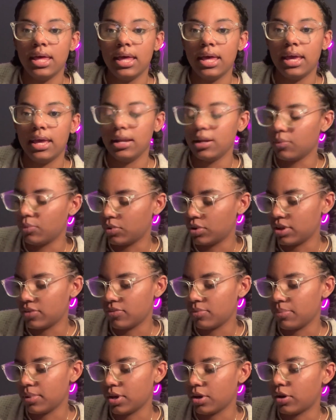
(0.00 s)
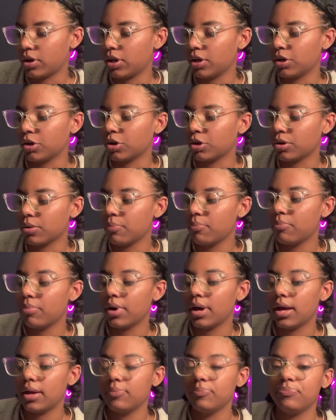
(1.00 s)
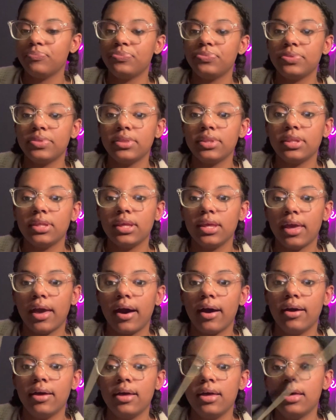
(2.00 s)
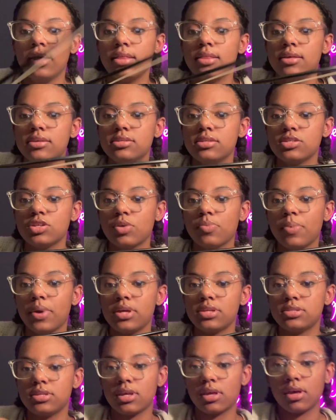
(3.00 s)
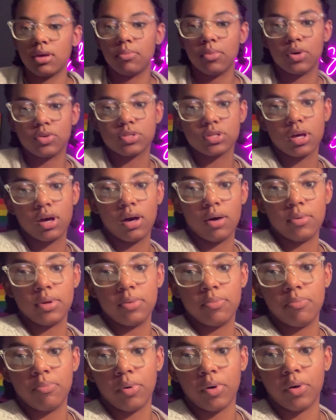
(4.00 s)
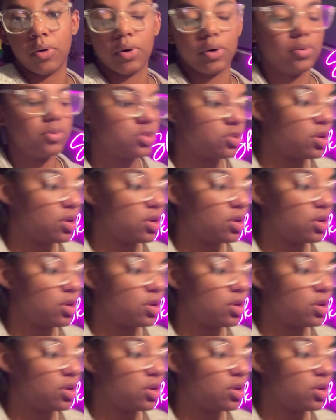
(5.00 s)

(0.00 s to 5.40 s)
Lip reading: and it won't even be on here. But yeah, this is your basic and most common bow hold. So